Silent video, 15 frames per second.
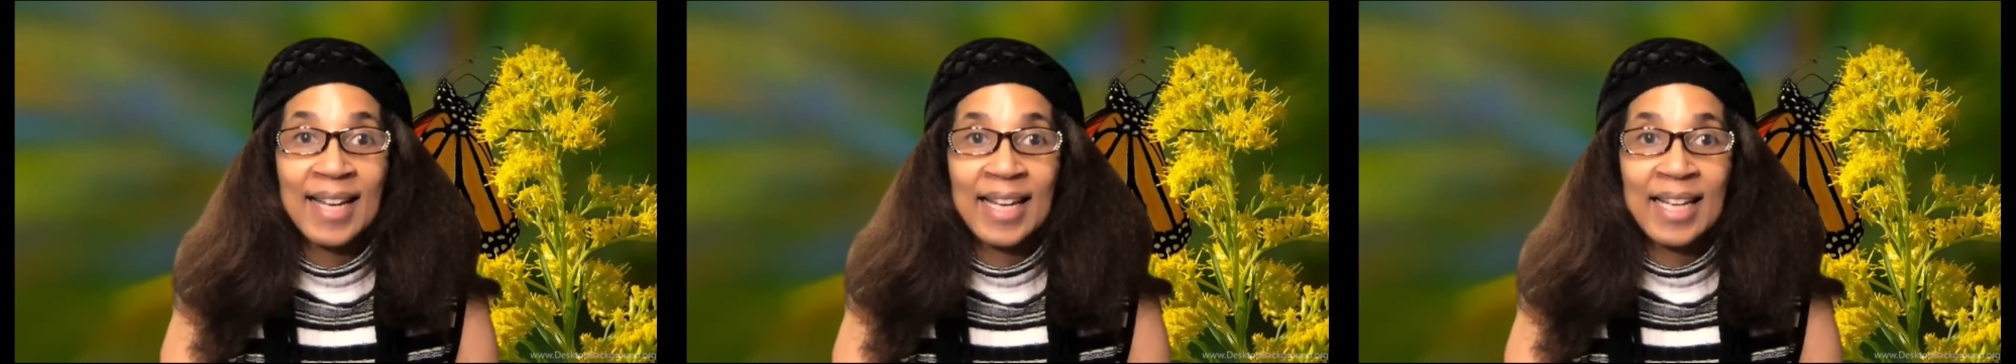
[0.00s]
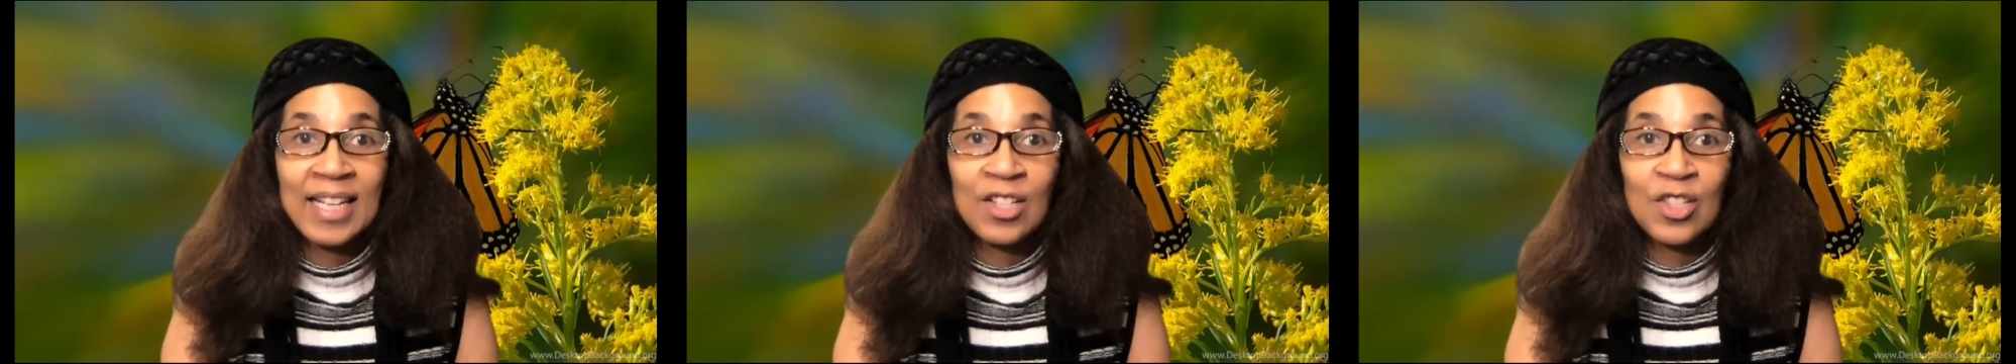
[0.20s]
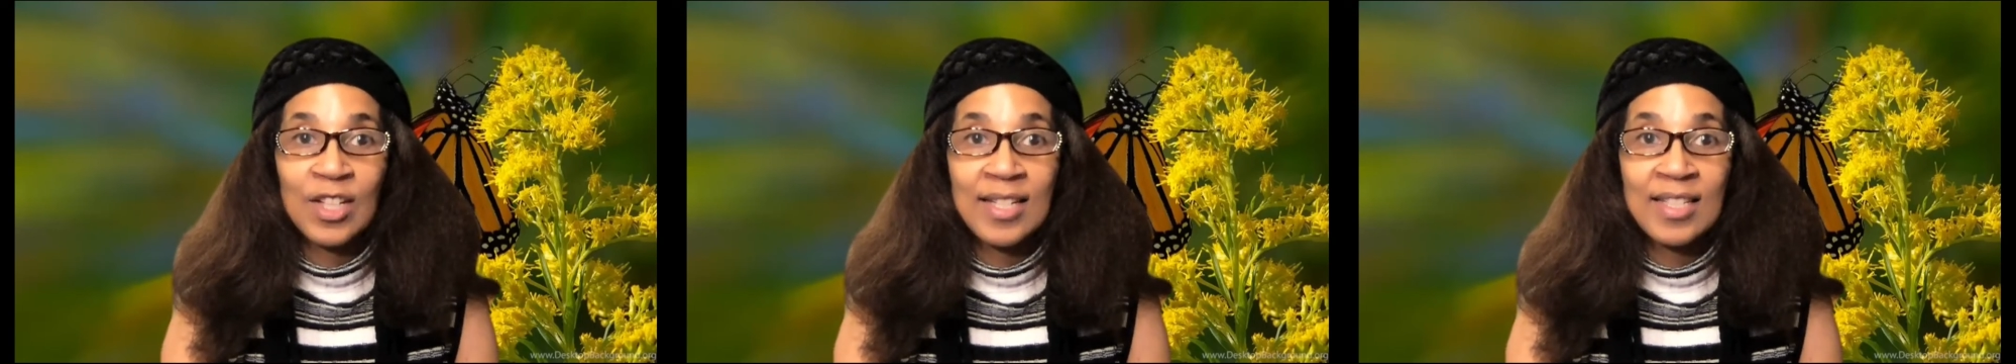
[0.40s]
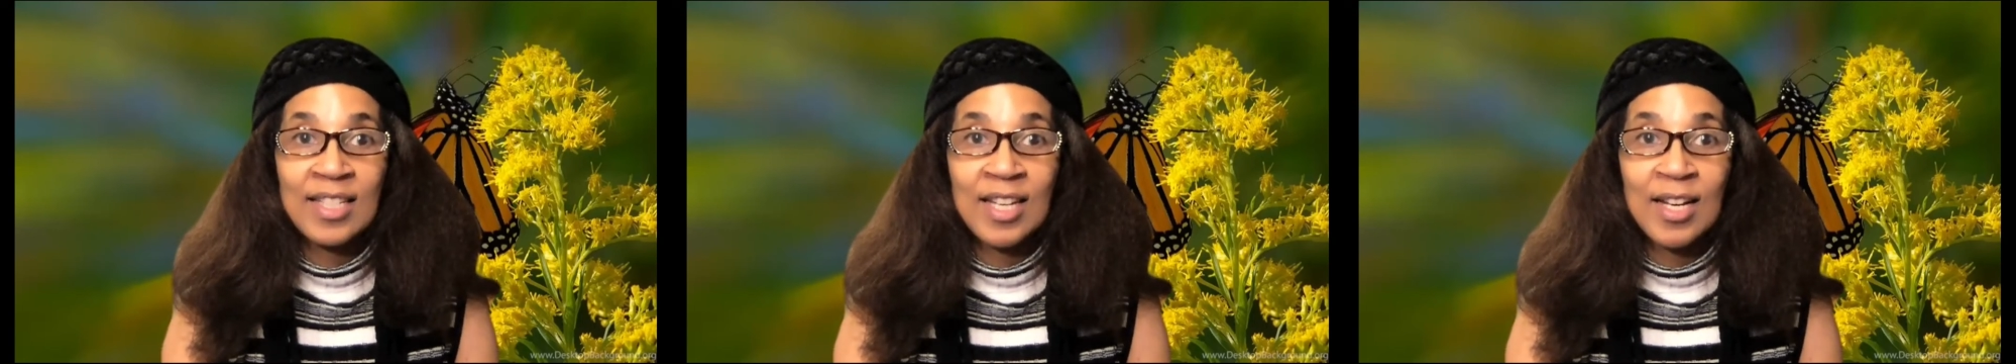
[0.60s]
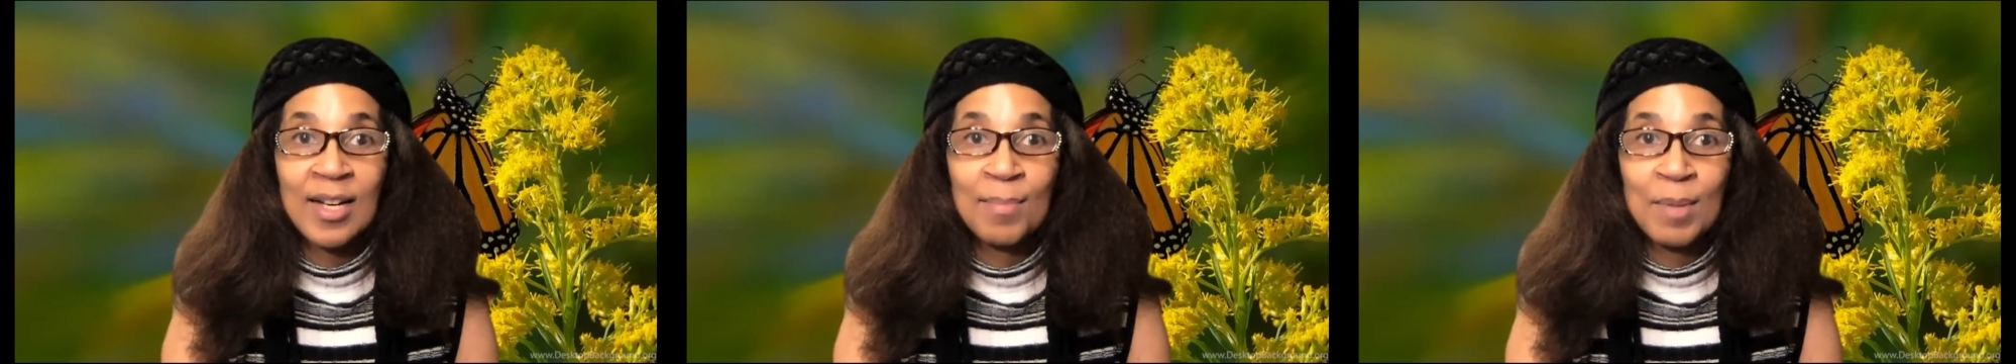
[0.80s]
in just
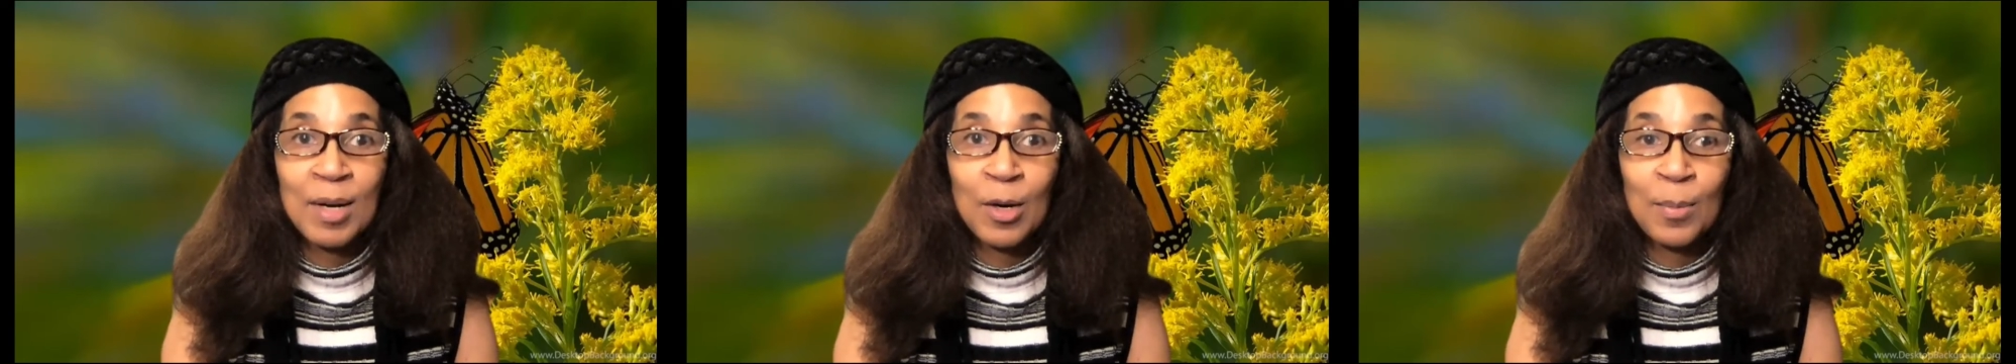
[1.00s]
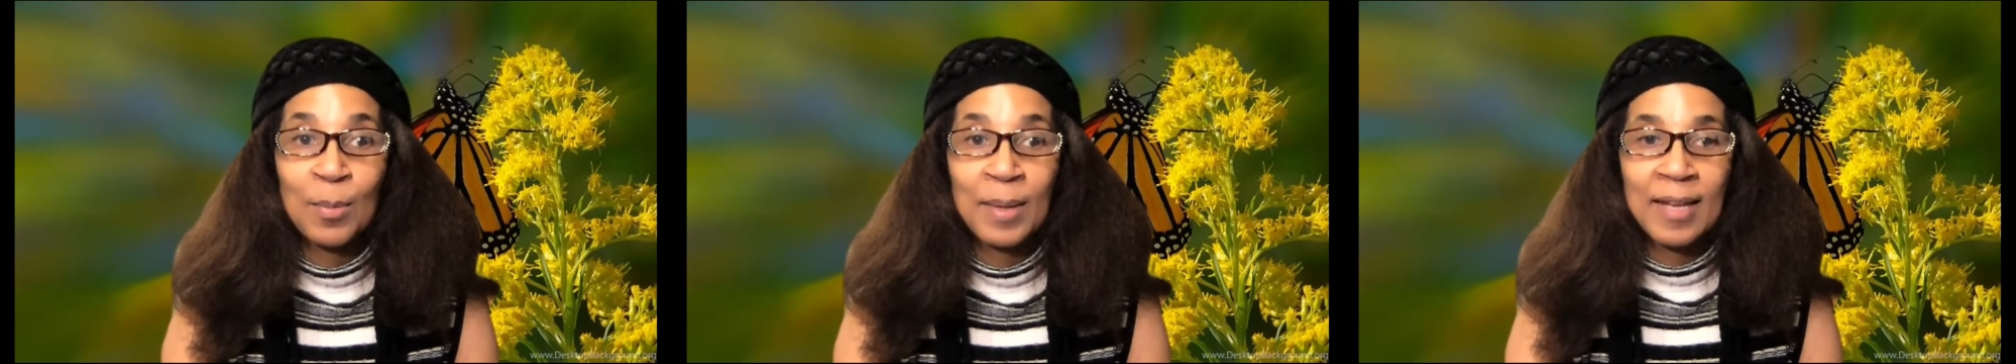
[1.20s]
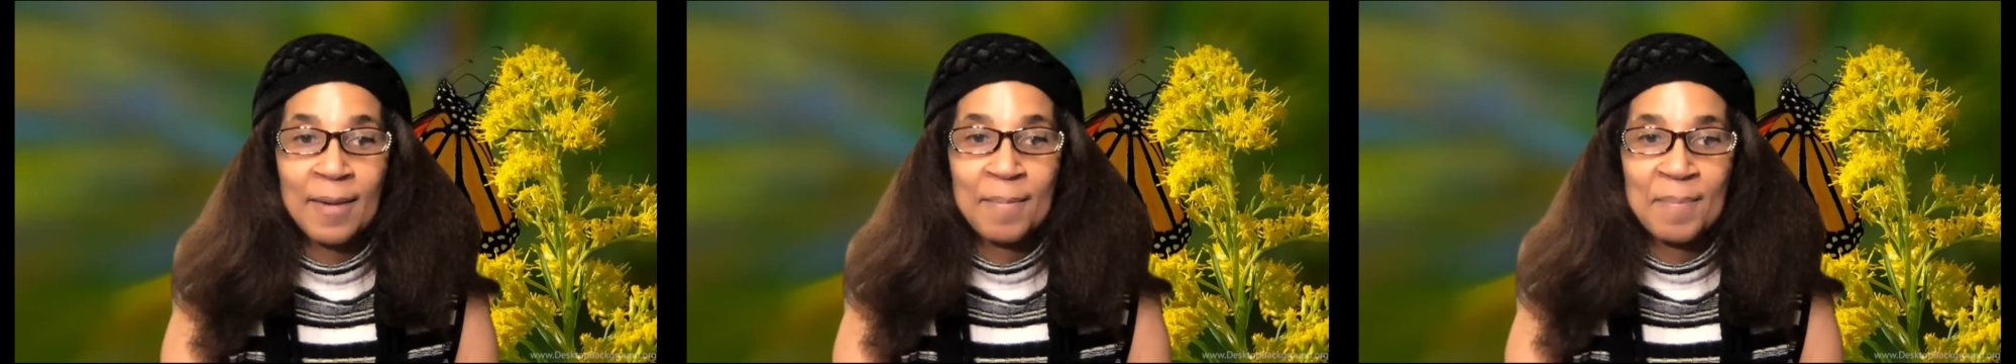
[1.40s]
a moment.